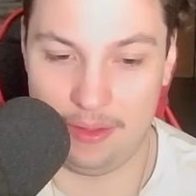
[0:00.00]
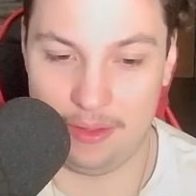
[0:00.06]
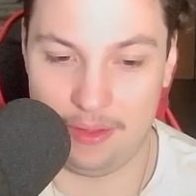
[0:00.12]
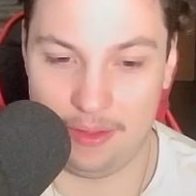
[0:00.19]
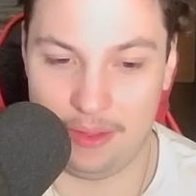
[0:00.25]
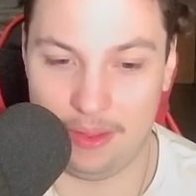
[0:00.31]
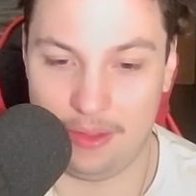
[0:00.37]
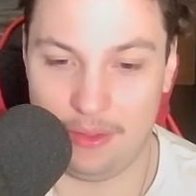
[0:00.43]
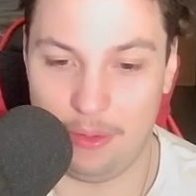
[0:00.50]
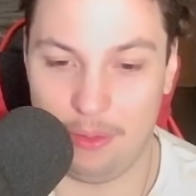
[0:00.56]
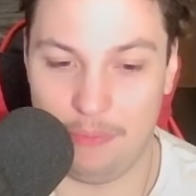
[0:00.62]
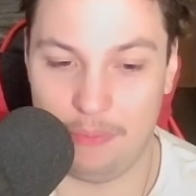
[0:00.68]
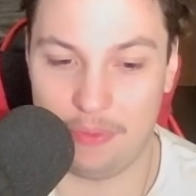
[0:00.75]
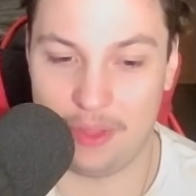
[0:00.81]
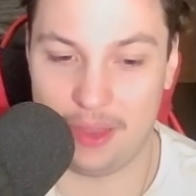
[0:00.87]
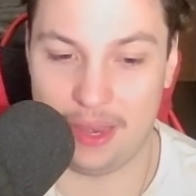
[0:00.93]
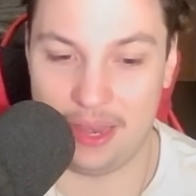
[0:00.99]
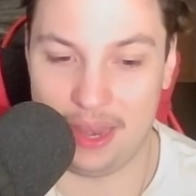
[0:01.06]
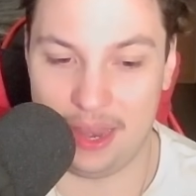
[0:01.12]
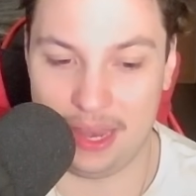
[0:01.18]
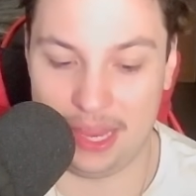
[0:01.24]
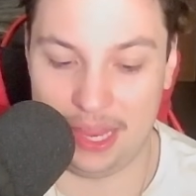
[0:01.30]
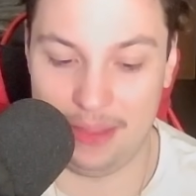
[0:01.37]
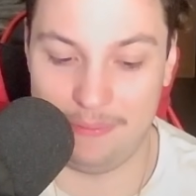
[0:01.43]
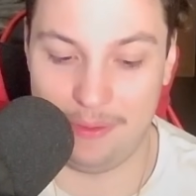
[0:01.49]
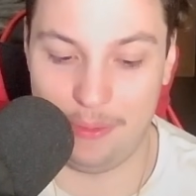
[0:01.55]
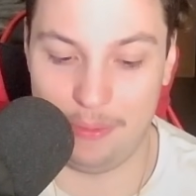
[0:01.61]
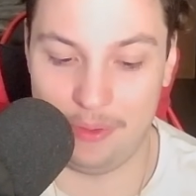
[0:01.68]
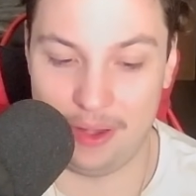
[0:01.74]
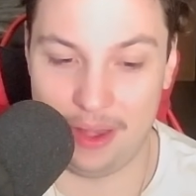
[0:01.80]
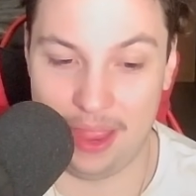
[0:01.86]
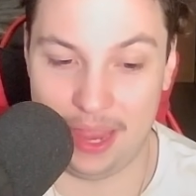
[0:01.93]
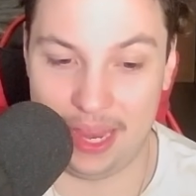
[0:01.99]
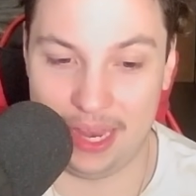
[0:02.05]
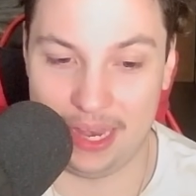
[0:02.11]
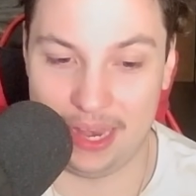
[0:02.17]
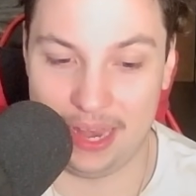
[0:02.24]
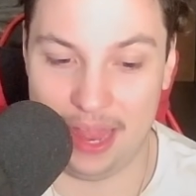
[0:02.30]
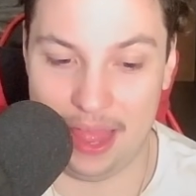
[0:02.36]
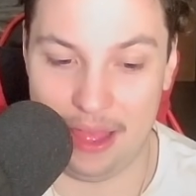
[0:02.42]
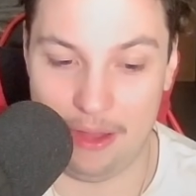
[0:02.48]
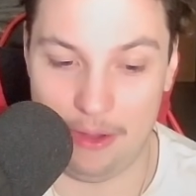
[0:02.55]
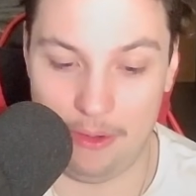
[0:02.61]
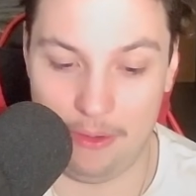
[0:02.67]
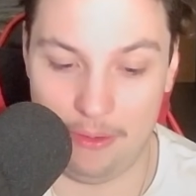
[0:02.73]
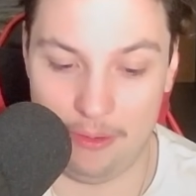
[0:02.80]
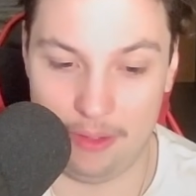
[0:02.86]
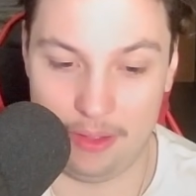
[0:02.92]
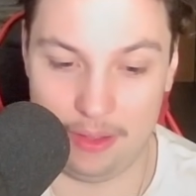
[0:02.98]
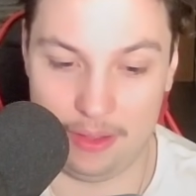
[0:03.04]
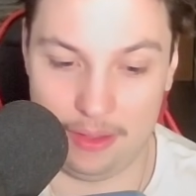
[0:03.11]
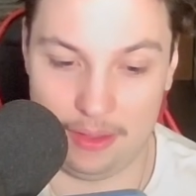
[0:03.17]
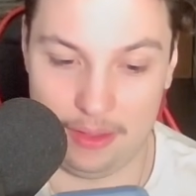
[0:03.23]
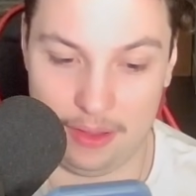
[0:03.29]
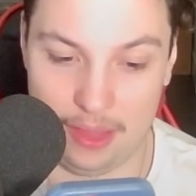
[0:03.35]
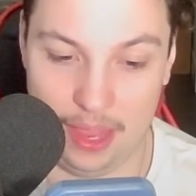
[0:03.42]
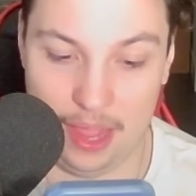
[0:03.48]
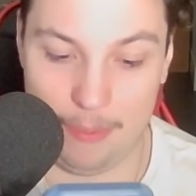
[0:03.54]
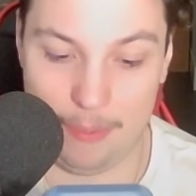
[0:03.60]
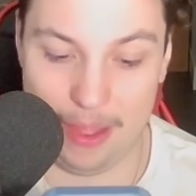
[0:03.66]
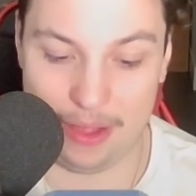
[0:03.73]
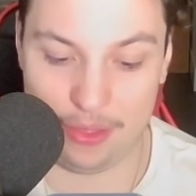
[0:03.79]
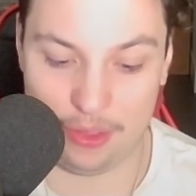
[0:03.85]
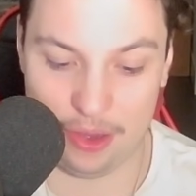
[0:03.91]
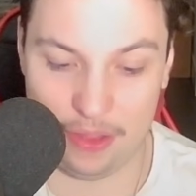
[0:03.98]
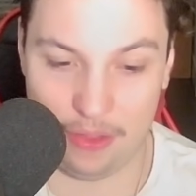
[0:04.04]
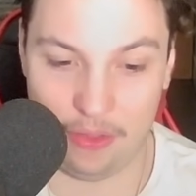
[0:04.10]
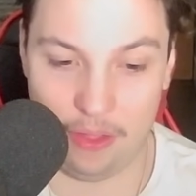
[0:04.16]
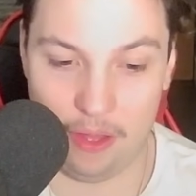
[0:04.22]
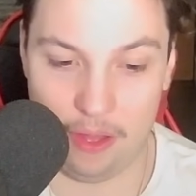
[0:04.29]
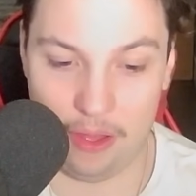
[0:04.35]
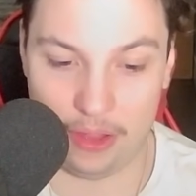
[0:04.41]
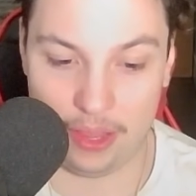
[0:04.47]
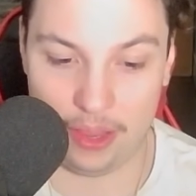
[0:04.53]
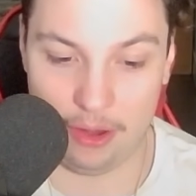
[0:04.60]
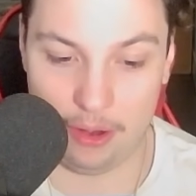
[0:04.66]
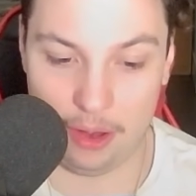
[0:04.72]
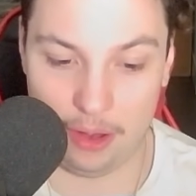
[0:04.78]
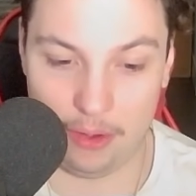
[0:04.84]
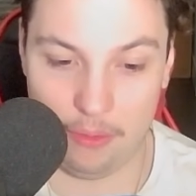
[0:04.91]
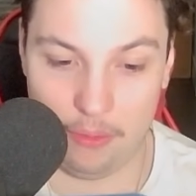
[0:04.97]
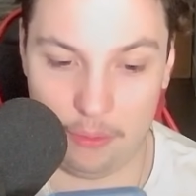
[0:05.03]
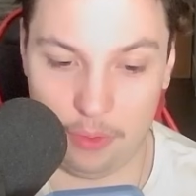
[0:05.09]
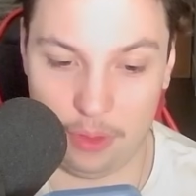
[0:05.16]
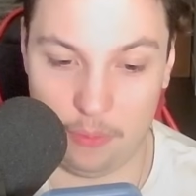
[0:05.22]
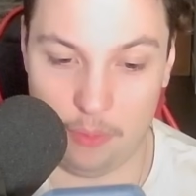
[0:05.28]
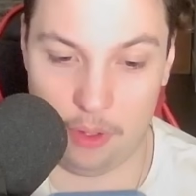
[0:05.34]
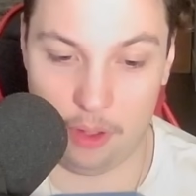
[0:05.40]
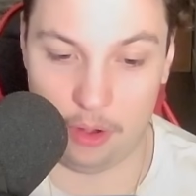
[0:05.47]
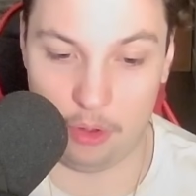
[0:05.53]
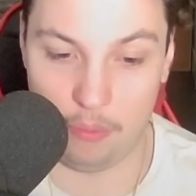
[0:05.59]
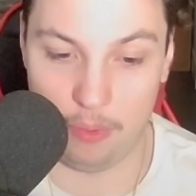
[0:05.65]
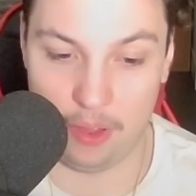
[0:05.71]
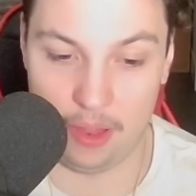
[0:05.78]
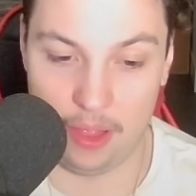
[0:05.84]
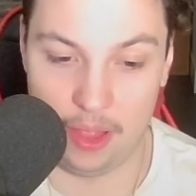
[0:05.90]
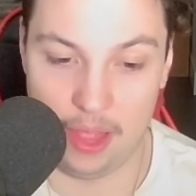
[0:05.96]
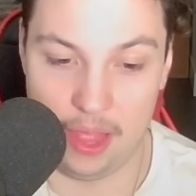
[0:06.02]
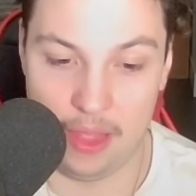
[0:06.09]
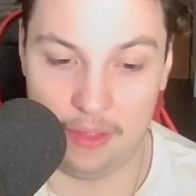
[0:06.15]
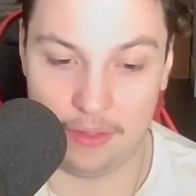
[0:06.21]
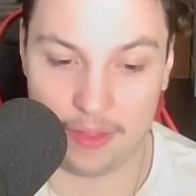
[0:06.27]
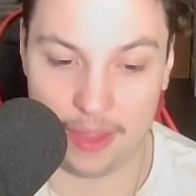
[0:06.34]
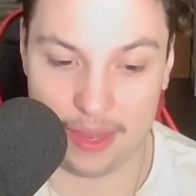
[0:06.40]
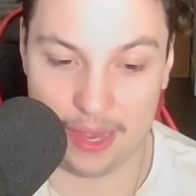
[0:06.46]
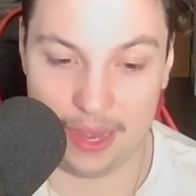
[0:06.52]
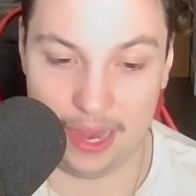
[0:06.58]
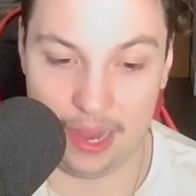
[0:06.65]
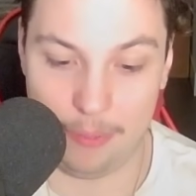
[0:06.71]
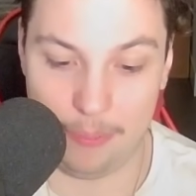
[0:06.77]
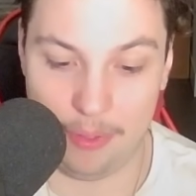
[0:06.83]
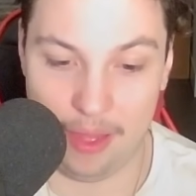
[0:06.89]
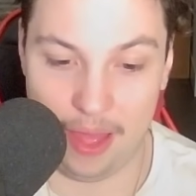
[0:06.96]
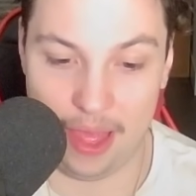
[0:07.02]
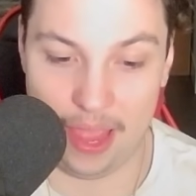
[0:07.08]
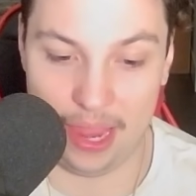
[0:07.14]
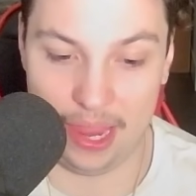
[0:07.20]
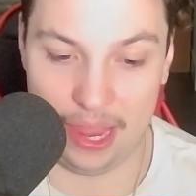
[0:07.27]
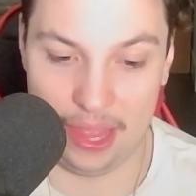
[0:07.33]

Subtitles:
He goes for the Evo Knight now. Okay, I'm actually gonna log here. I don't really want to, but let's get the Knight up high.